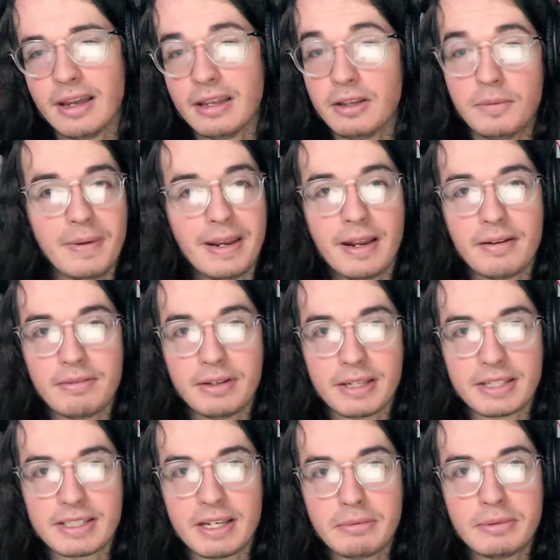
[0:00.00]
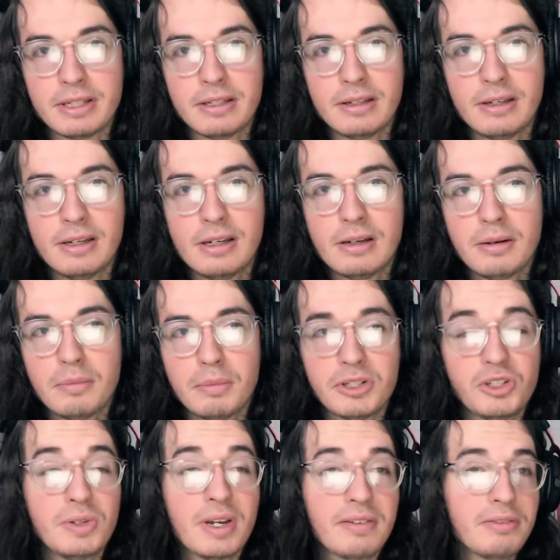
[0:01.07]
you may not feel accepted, but
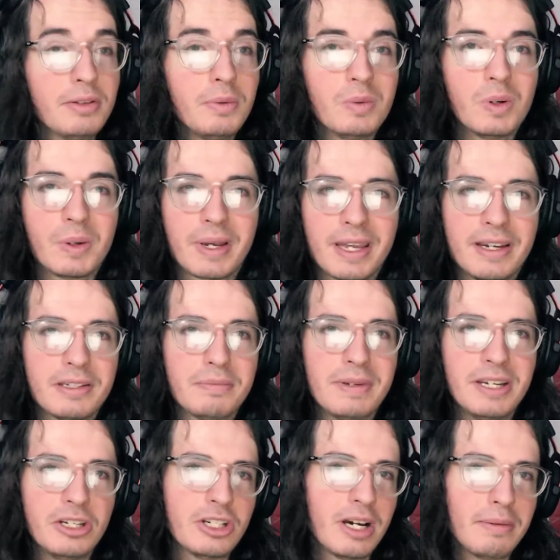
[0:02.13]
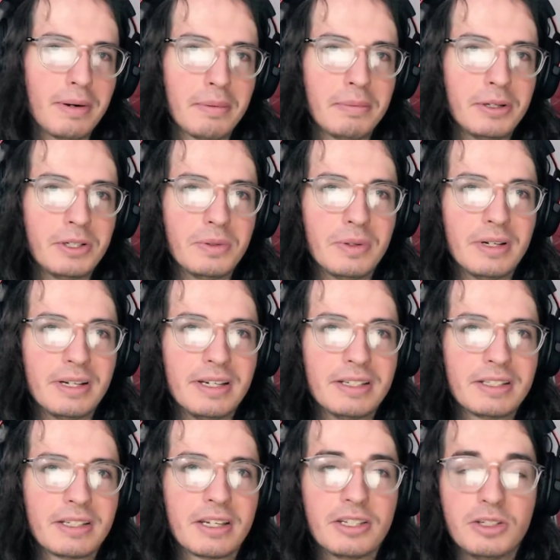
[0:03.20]
you definitely won't get as many job
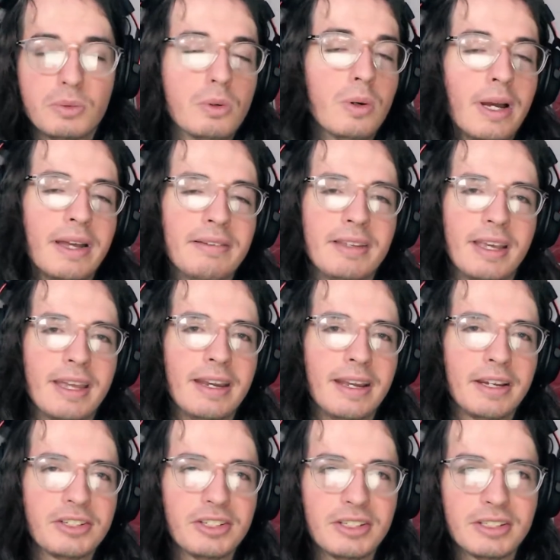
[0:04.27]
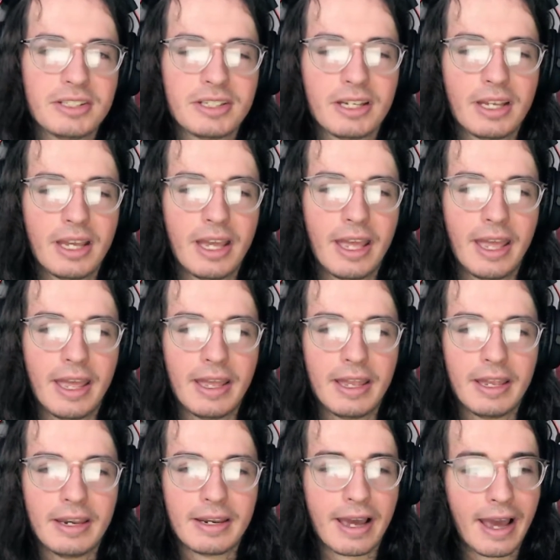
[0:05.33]
opportunities because you won't have the connections.
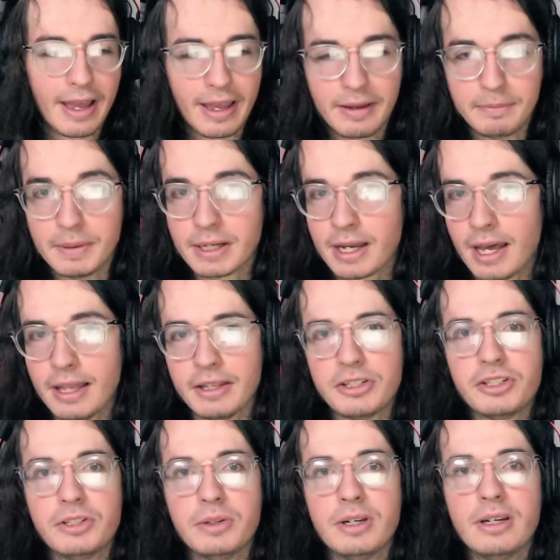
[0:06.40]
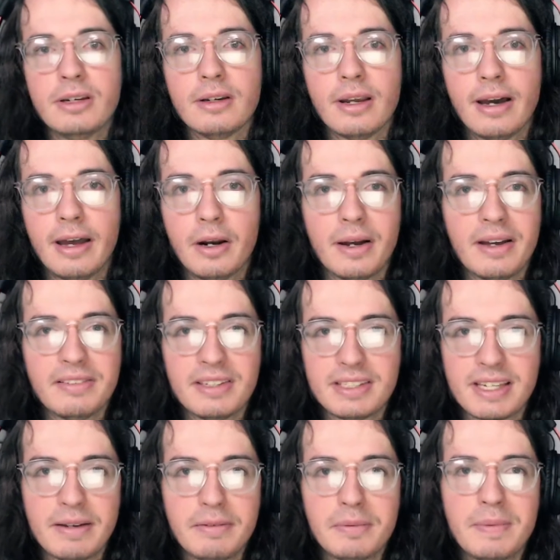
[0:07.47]
And I am a college student. I don't have the
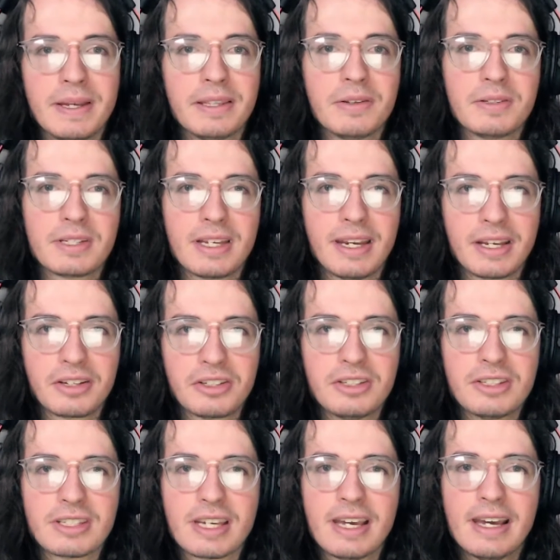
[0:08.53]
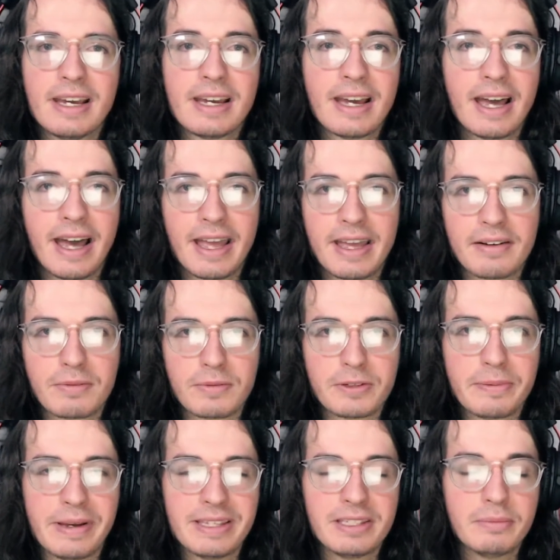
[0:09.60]
time to make those connections. I have
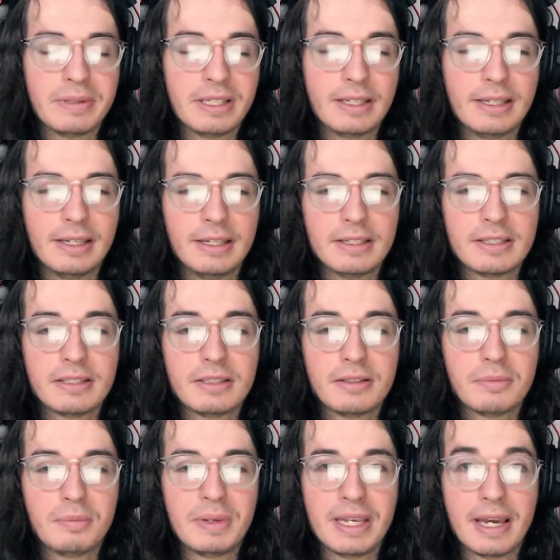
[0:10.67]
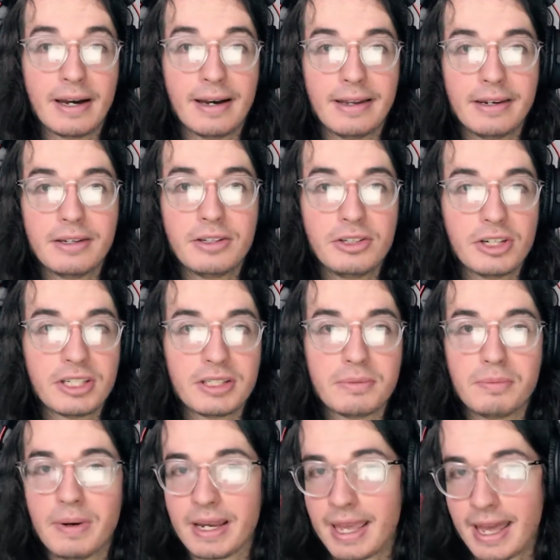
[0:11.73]
responsibilities beyond
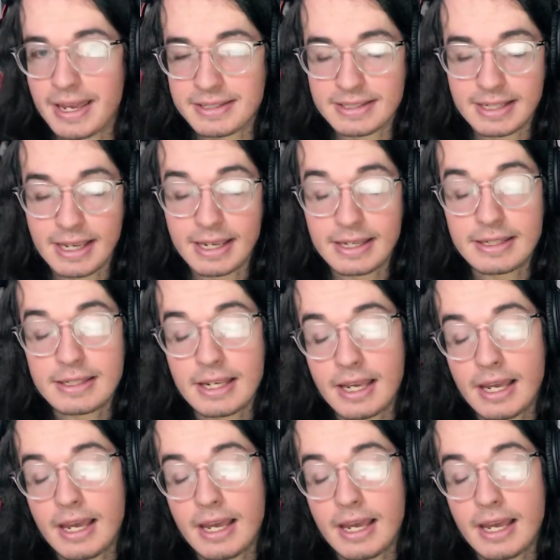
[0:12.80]
just my casting gigs.